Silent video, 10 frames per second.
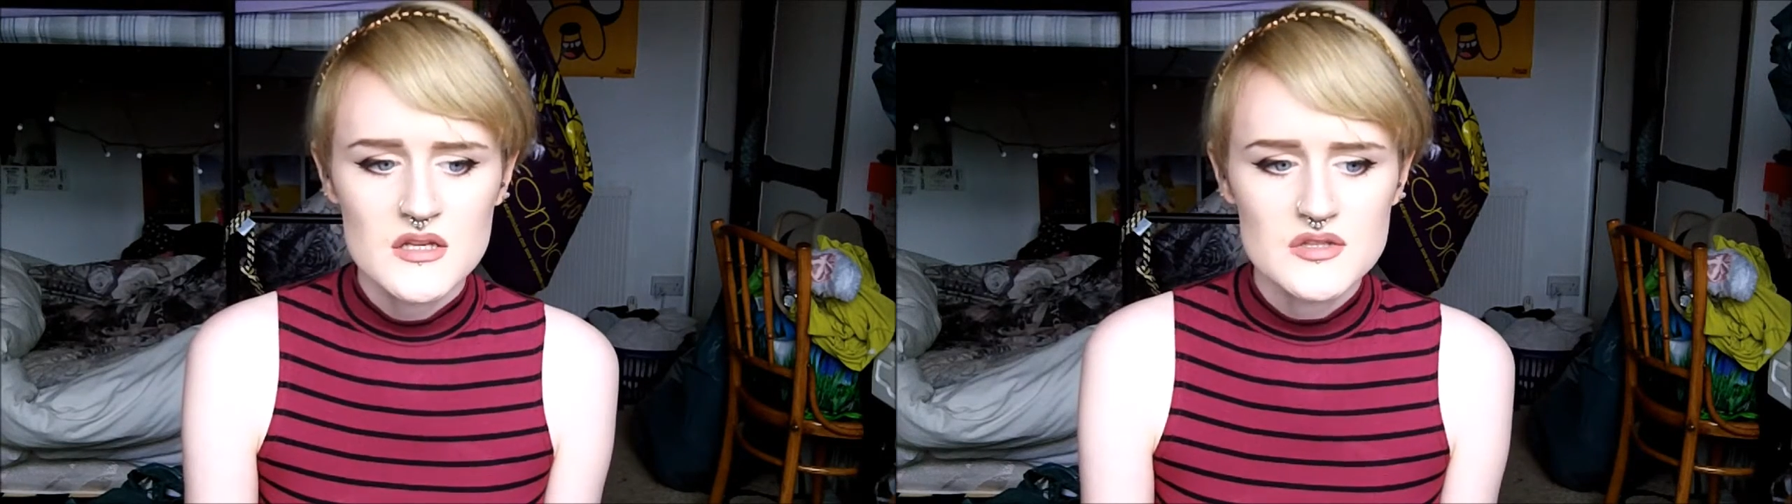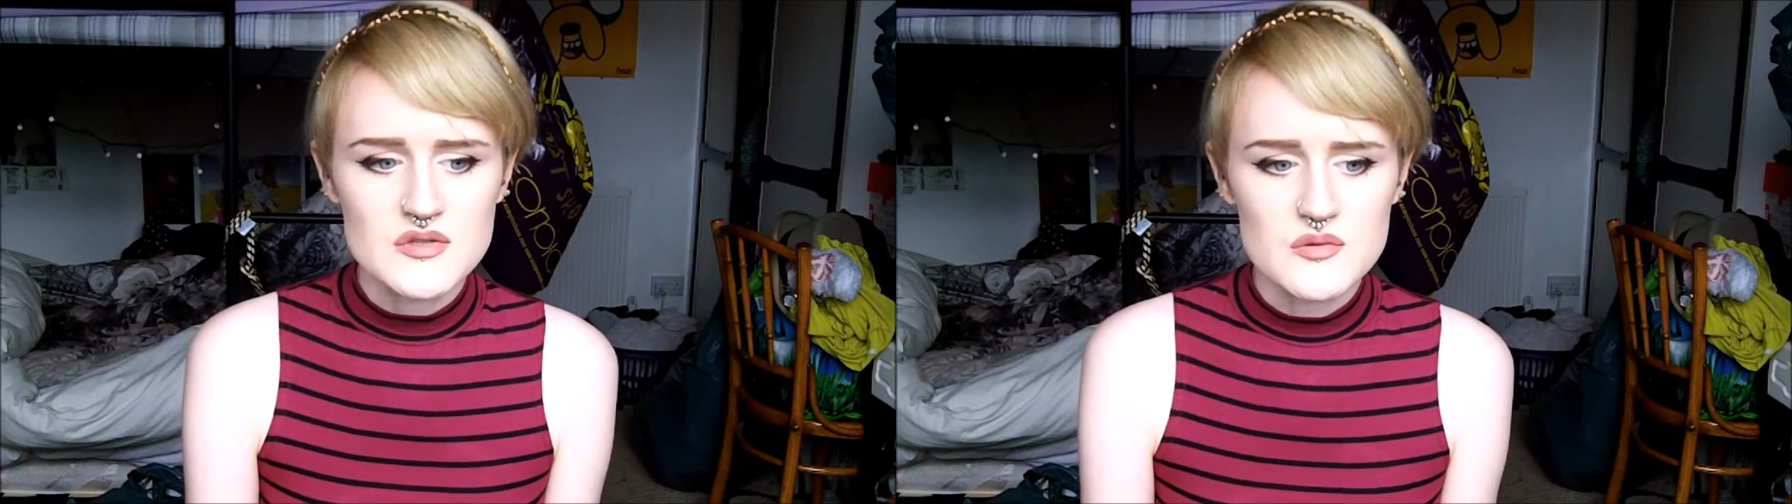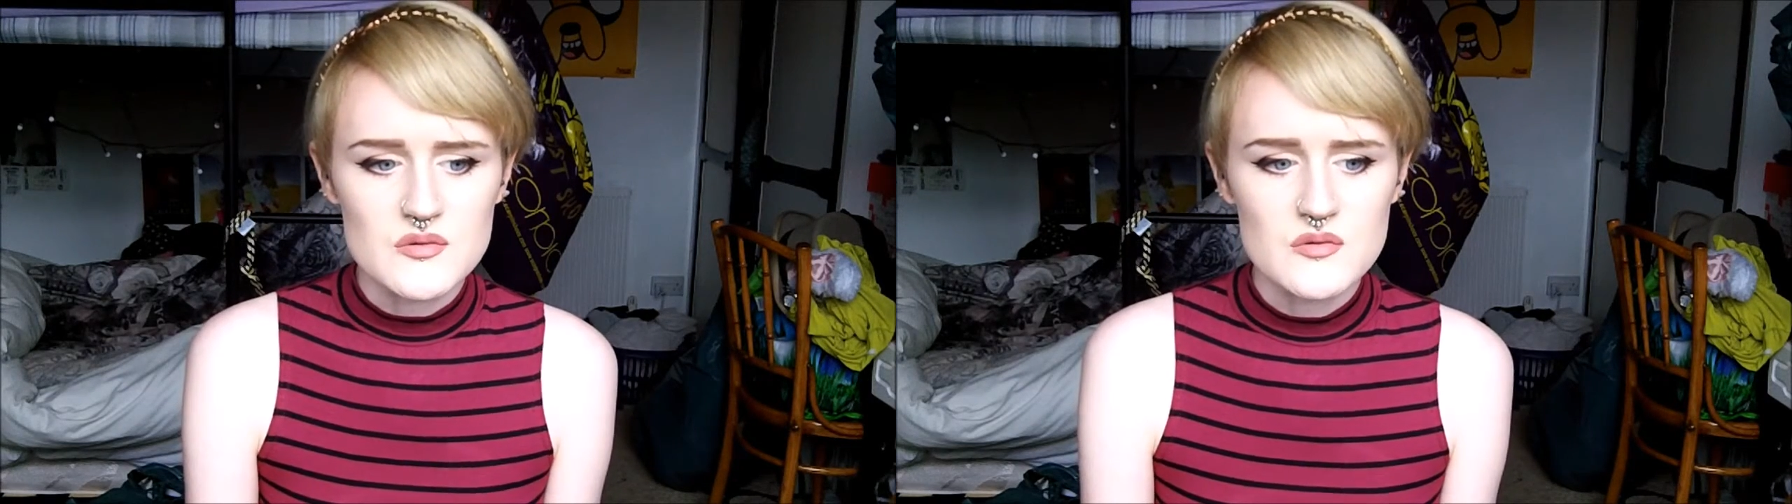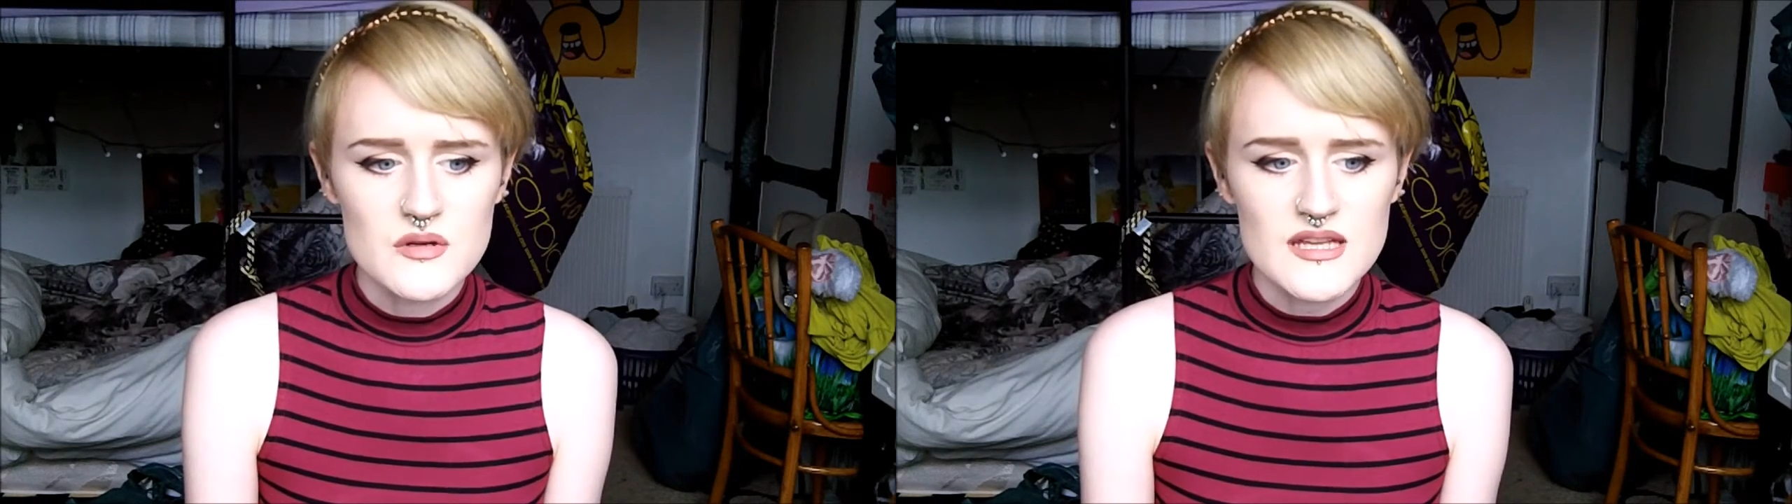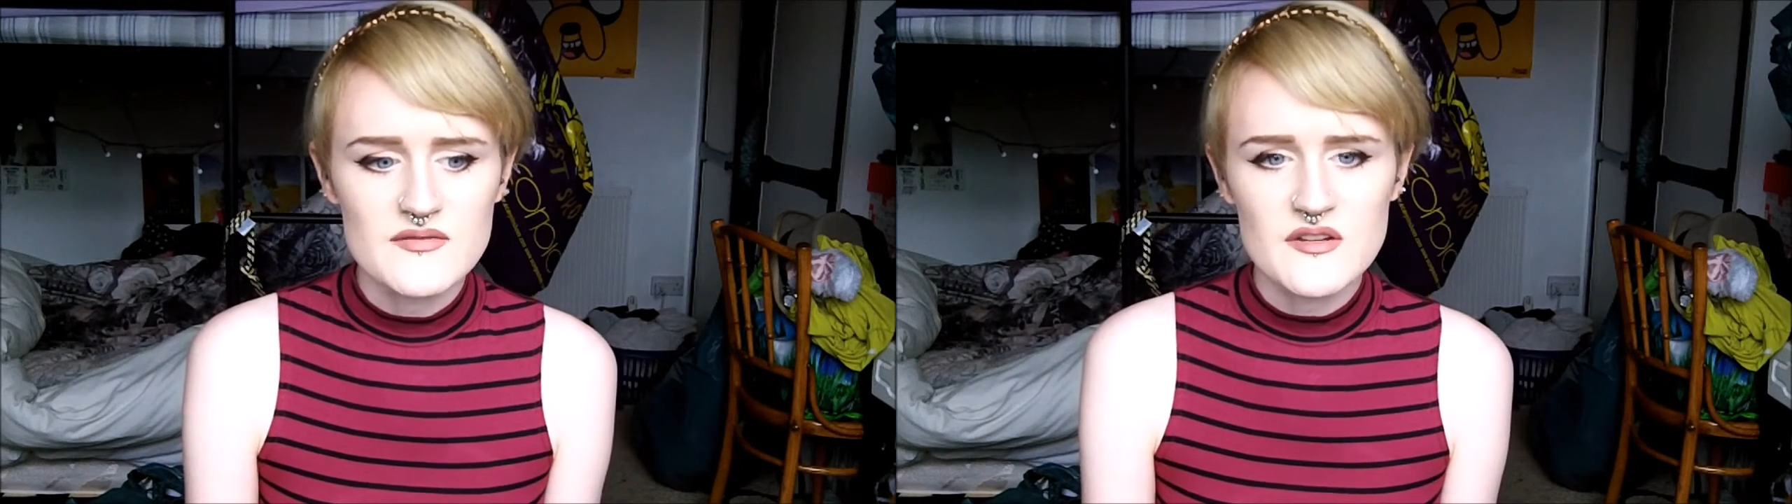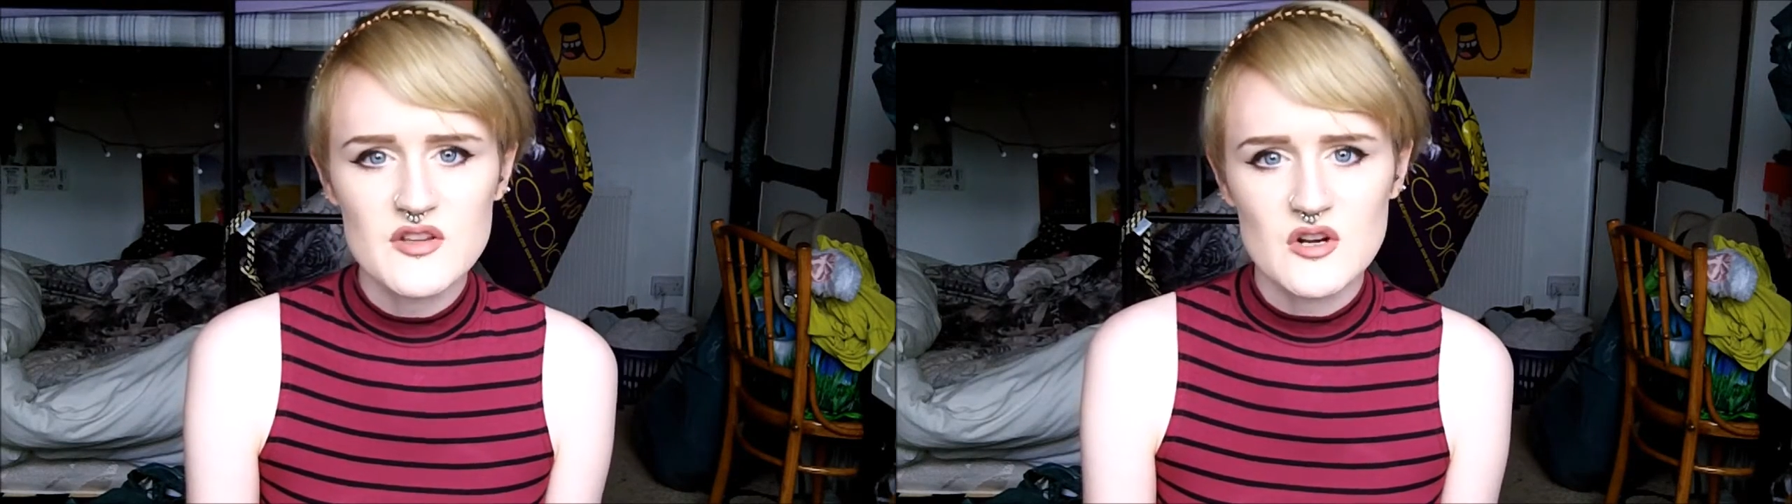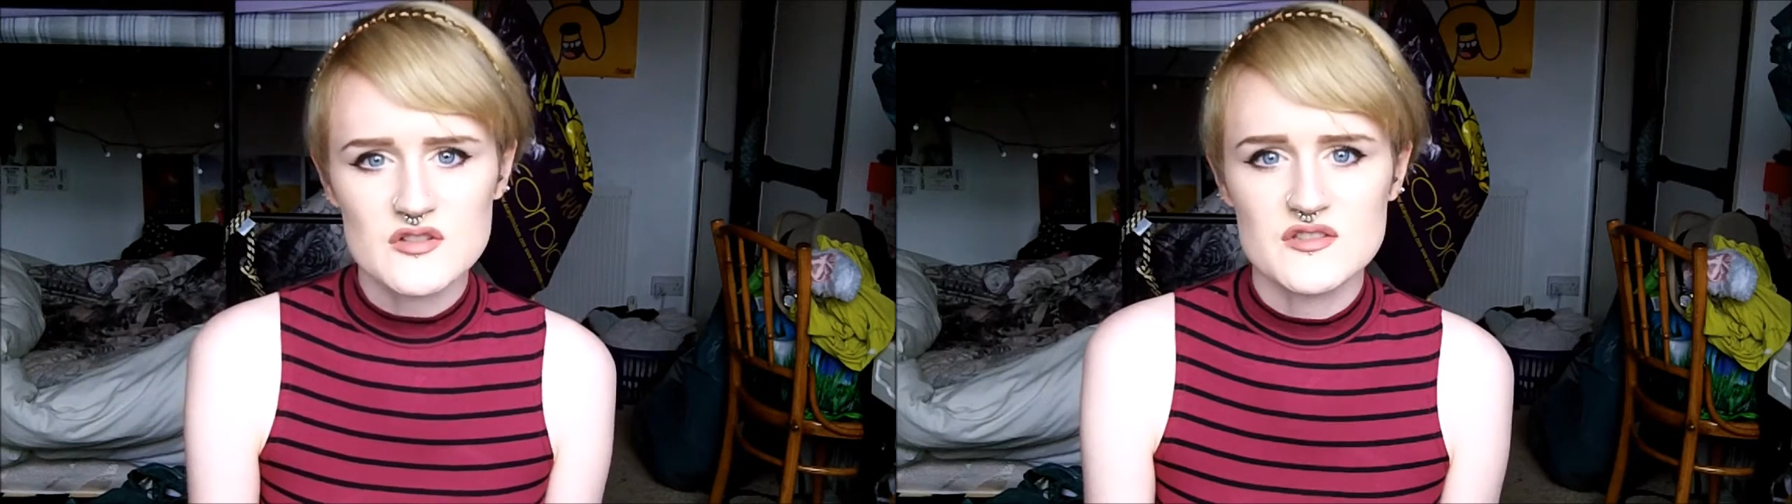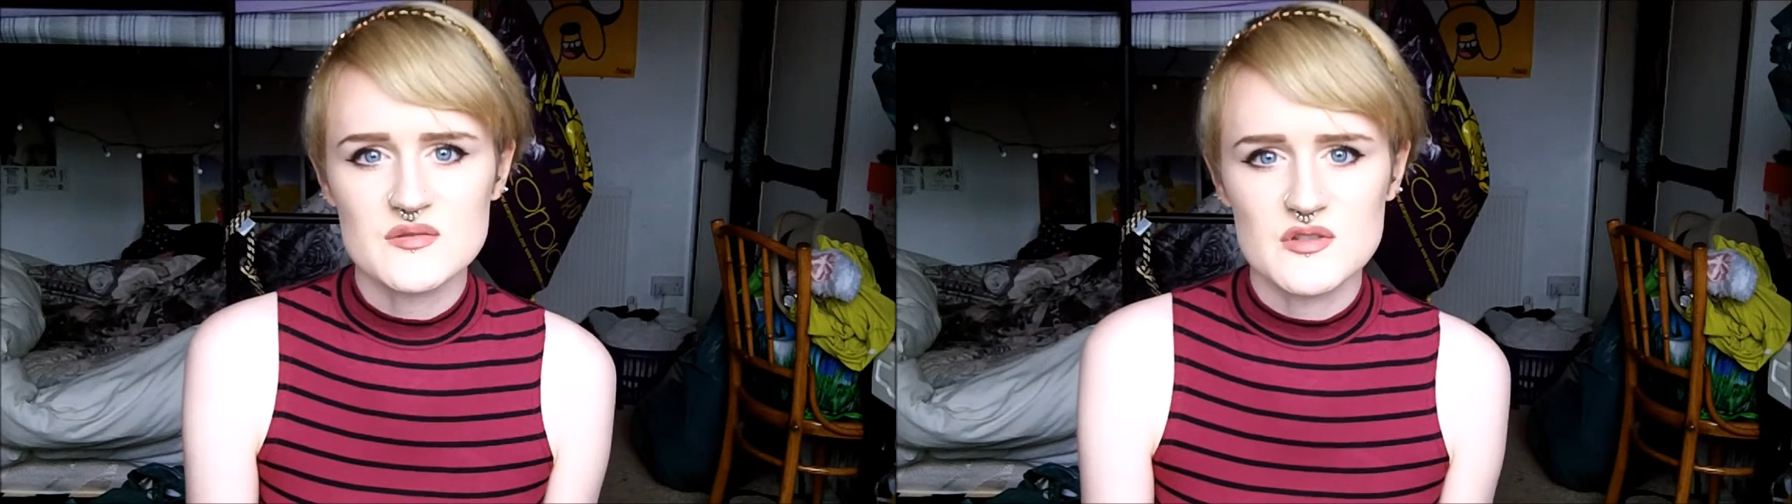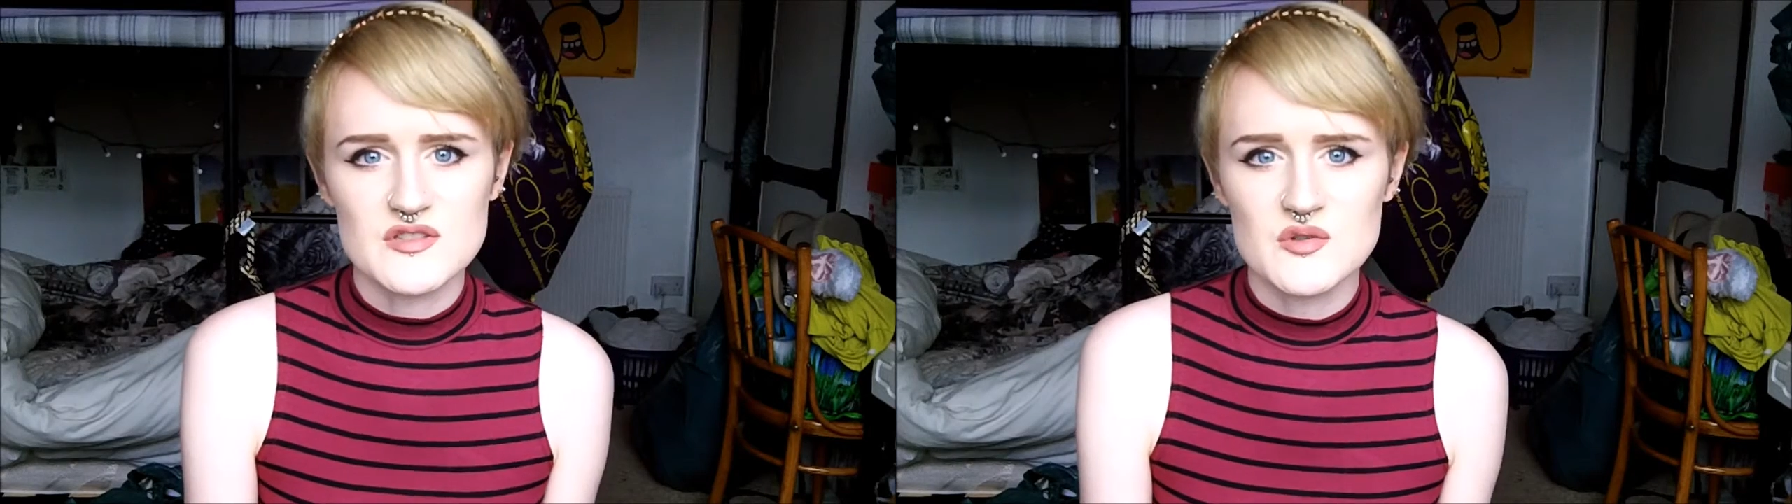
So even if you knocked on someone's